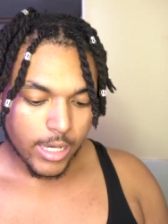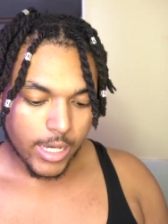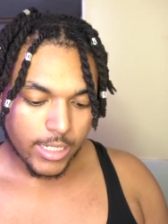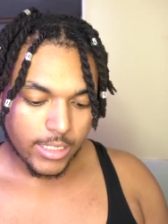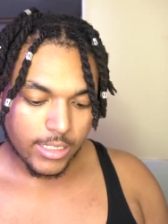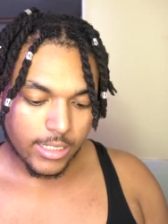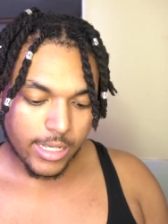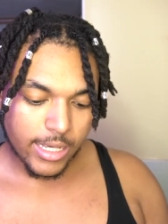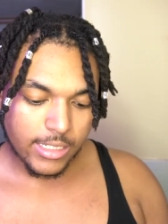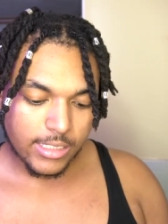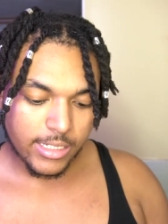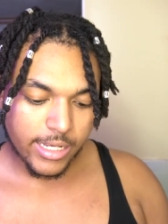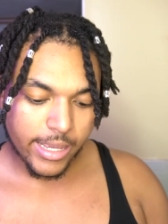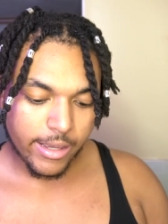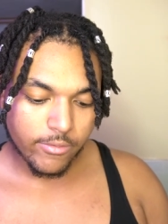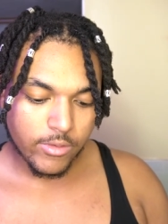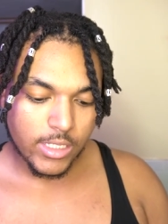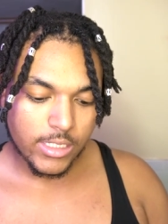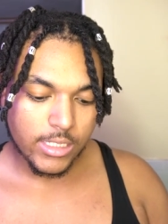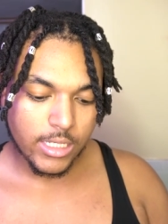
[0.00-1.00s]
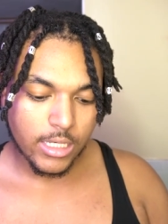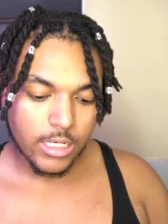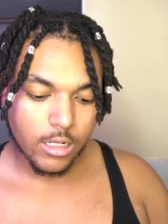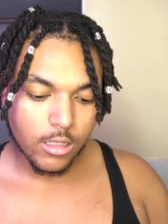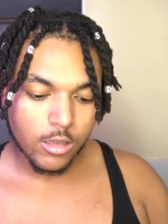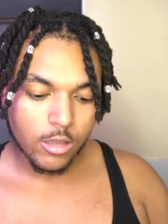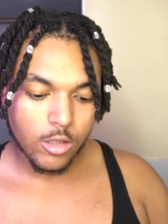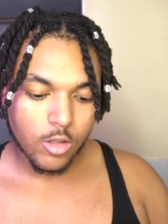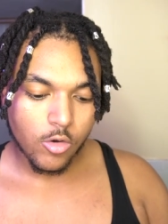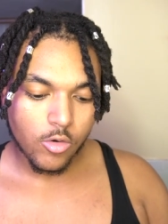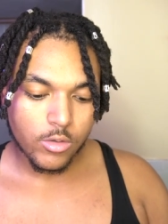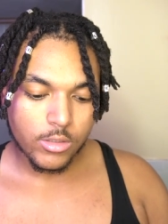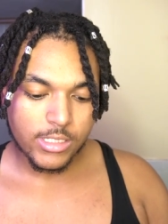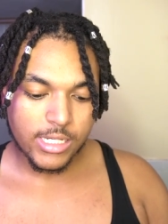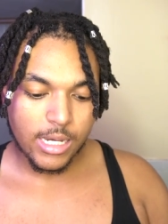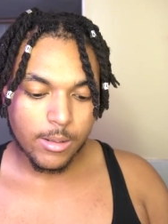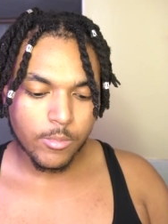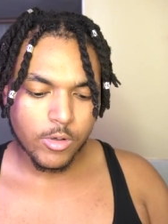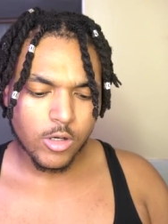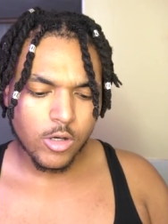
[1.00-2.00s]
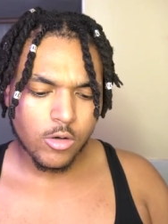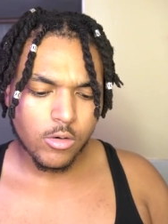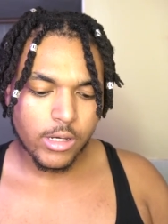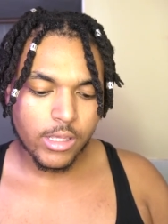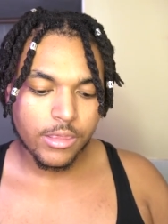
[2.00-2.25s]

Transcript: I did actually have these in a long time ago.